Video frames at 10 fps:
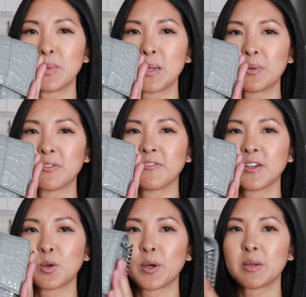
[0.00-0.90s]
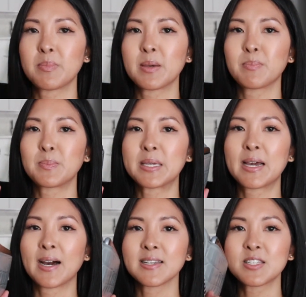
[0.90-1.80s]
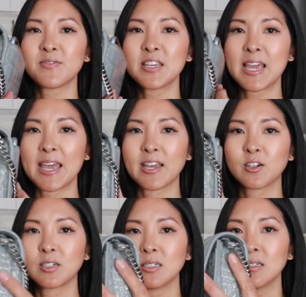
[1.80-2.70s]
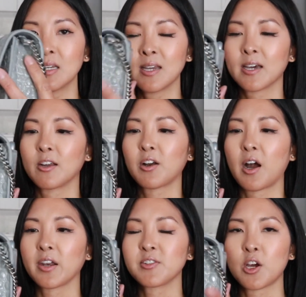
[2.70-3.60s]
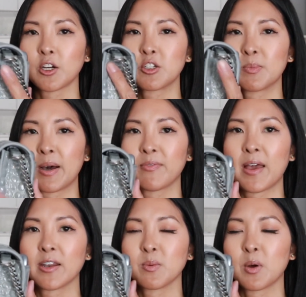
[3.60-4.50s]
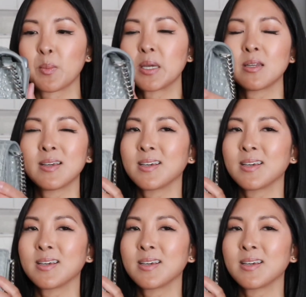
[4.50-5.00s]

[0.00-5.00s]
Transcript: be able to fit quite a bit, but because of the angle, and I'll kind of talk to you about that in a moment,